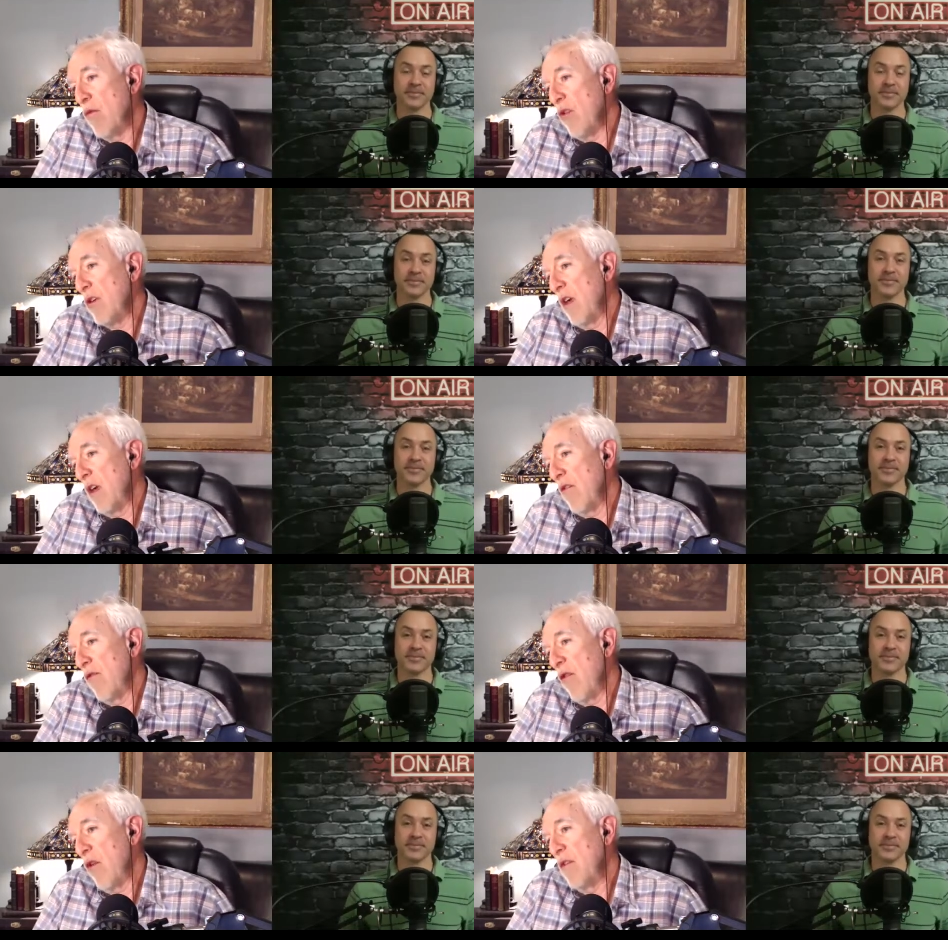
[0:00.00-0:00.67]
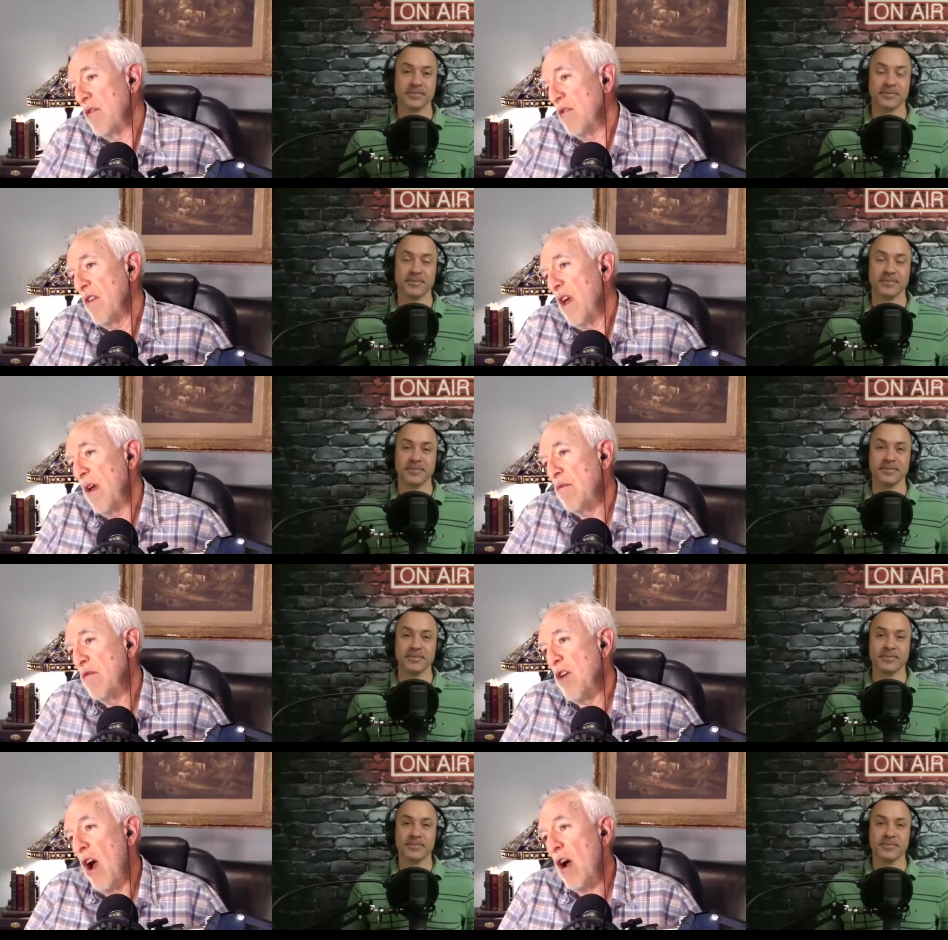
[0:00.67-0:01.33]
Speaker 1: looking for his
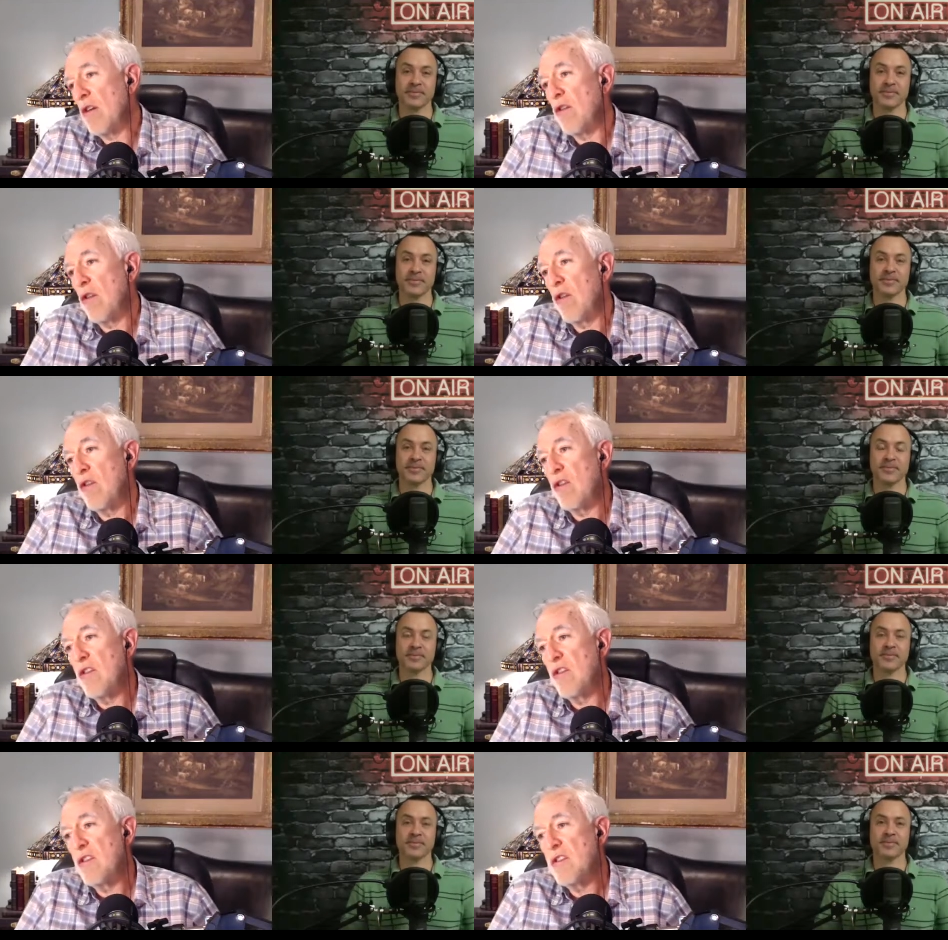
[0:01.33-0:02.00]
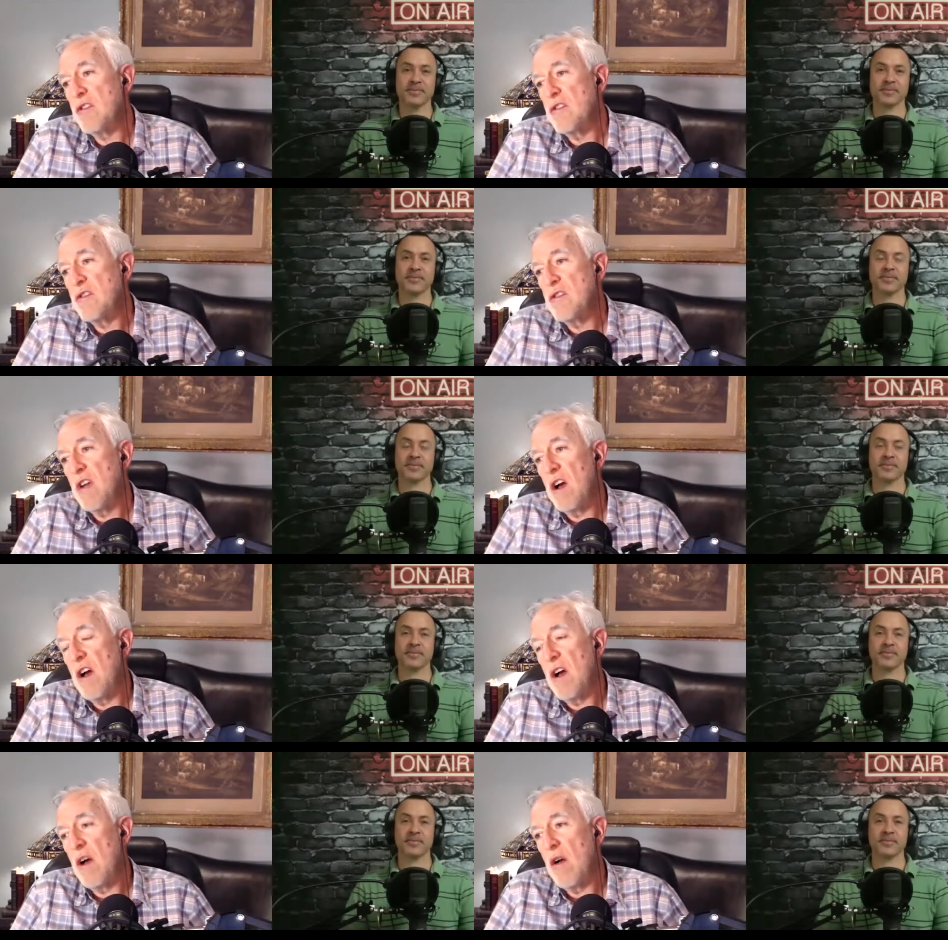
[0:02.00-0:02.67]
name, Doctor
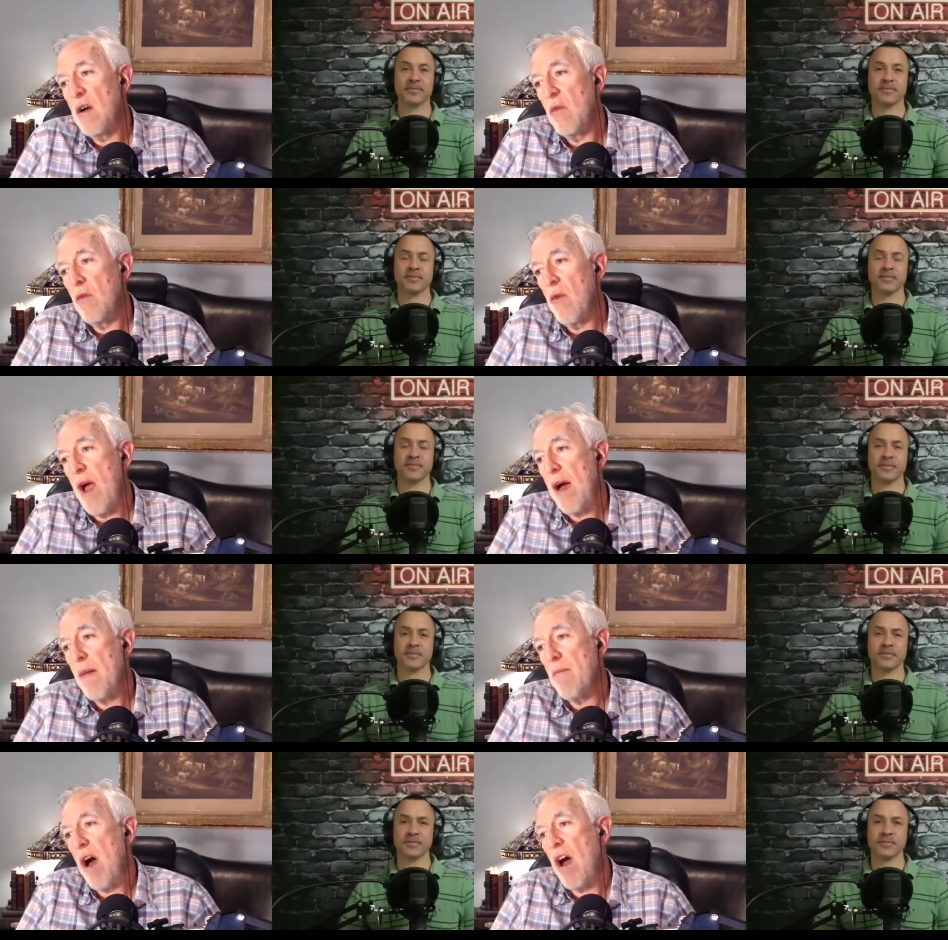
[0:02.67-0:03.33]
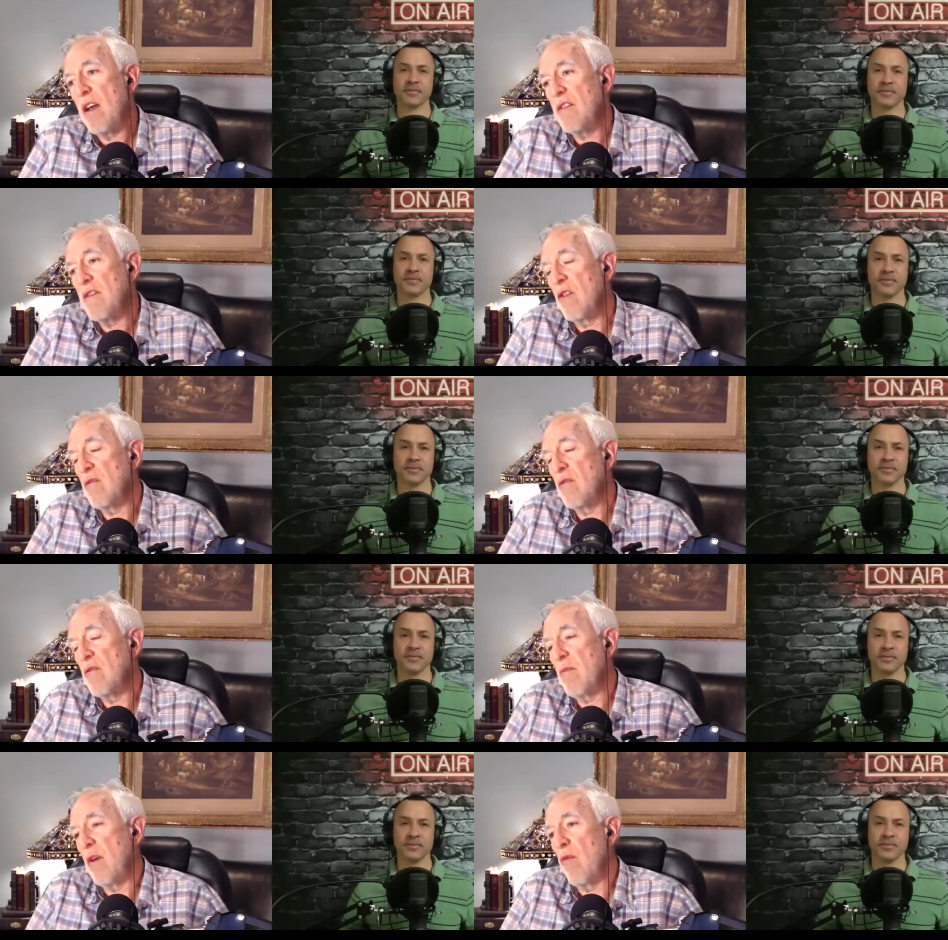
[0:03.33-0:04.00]
Uh, Rabbi,
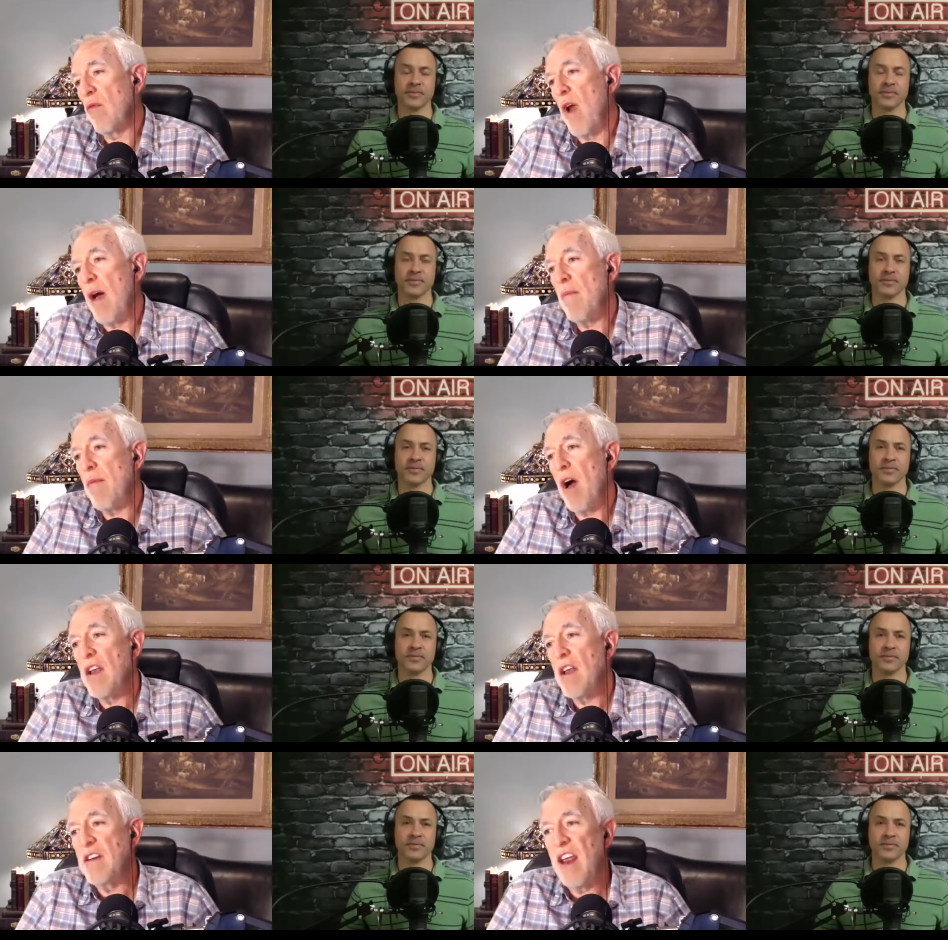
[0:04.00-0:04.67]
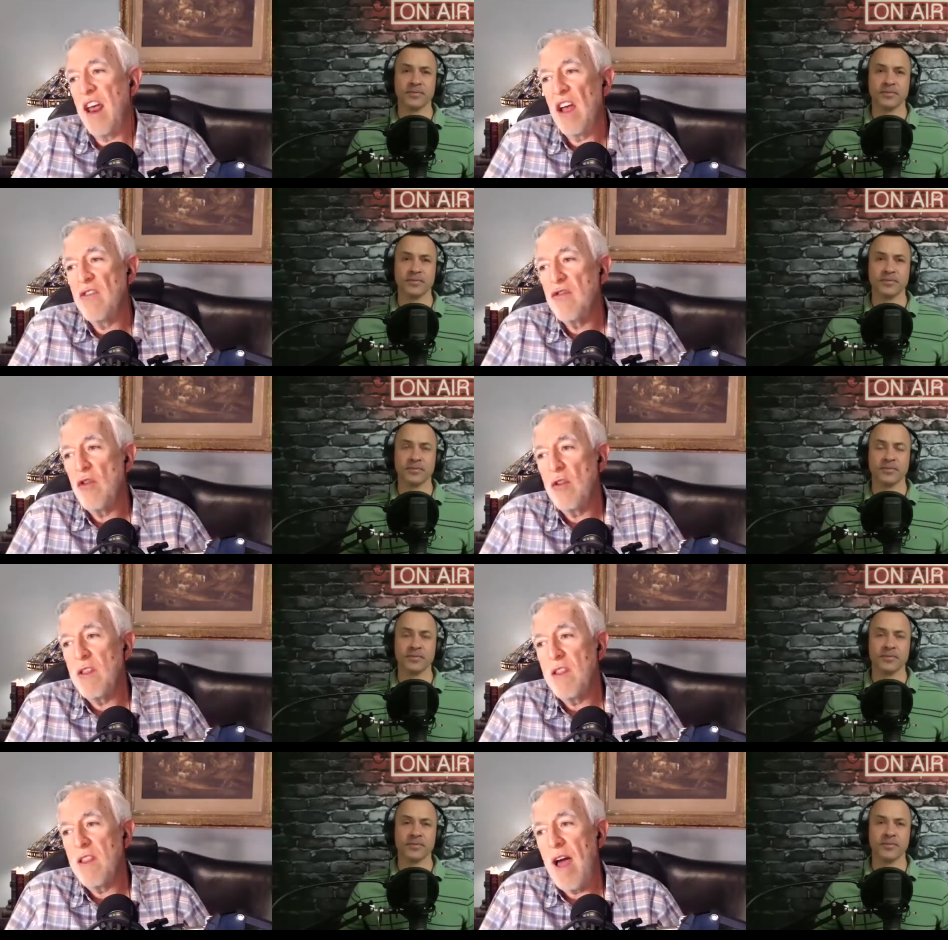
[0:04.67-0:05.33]
excuse me, Rabbi
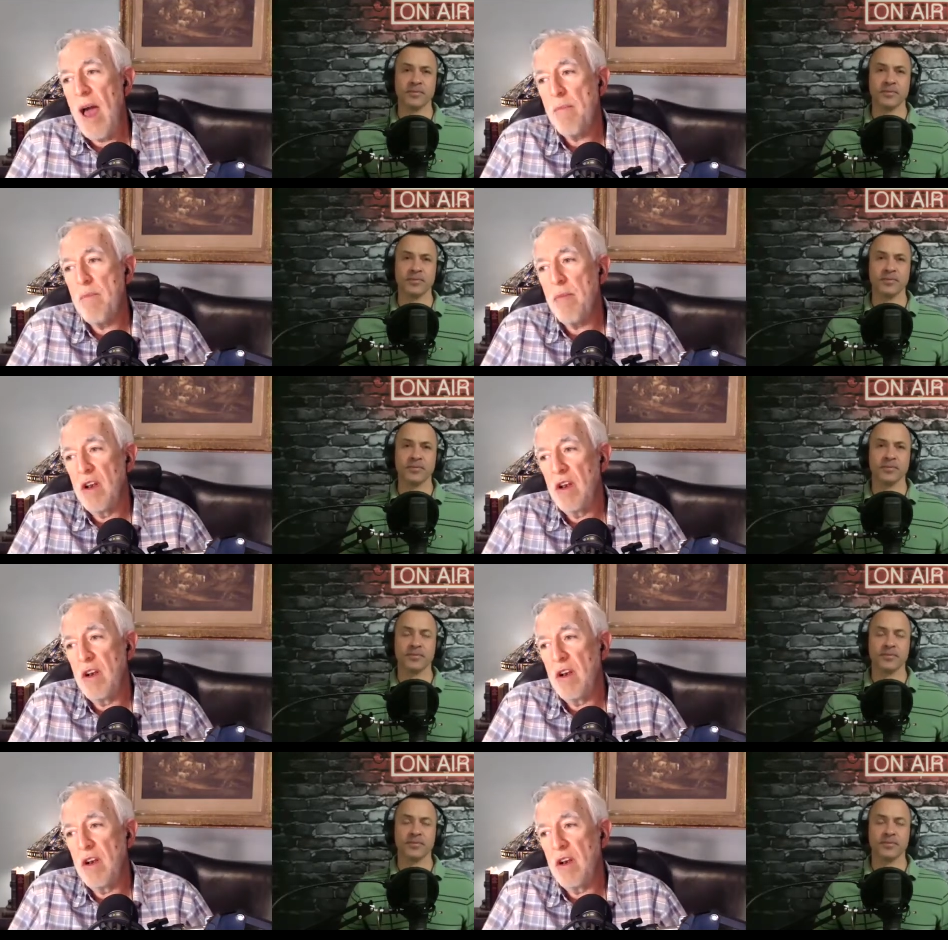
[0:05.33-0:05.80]
Daniel Lappin.